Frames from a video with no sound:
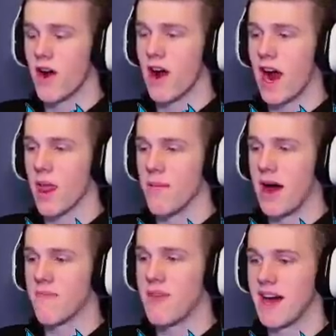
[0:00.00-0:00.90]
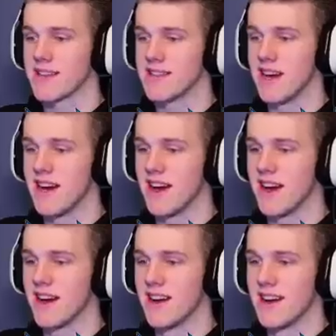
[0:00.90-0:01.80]
far out of the map
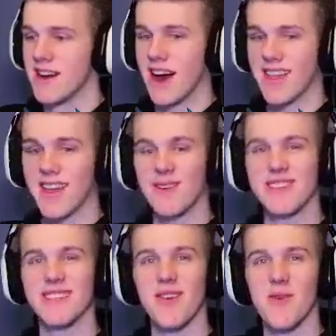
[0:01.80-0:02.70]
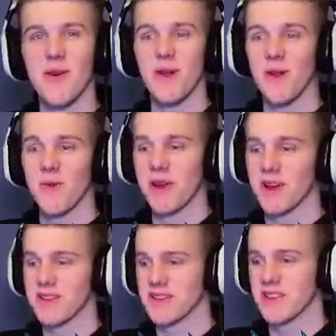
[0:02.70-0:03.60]
that, think we deserve a medal,
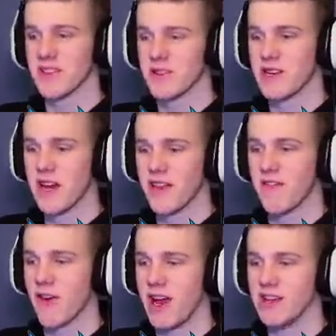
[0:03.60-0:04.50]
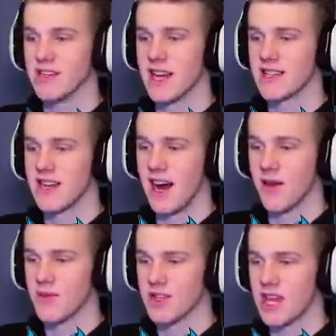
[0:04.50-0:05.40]
because there's literally nothing for ages. That's the
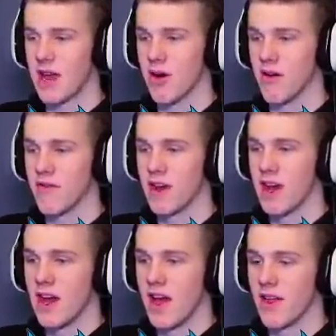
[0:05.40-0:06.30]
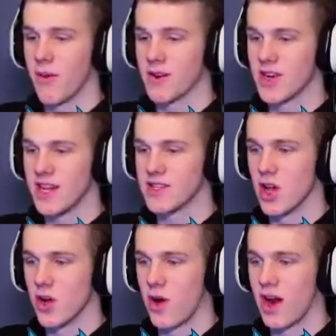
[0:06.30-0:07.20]
island we just came off. And then we're gonna try and
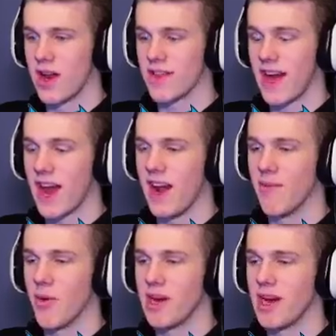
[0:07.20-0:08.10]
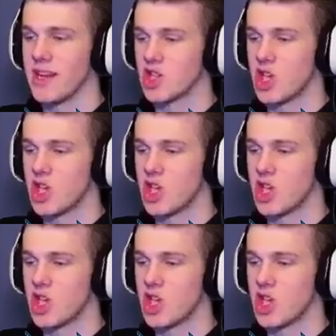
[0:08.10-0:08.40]
circle around and hit that island, but we need to hit